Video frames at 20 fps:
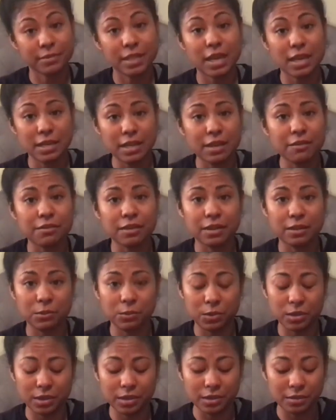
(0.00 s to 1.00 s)
I definitely
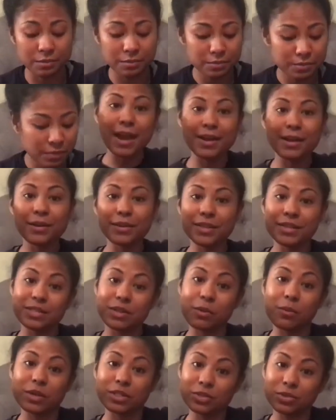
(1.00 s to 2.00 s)
would. I know these
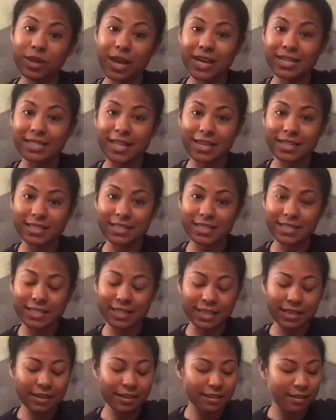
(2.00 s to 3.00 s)
are what you guys like to
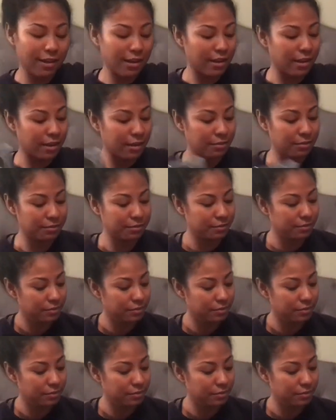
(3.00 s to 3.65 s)
see. Um,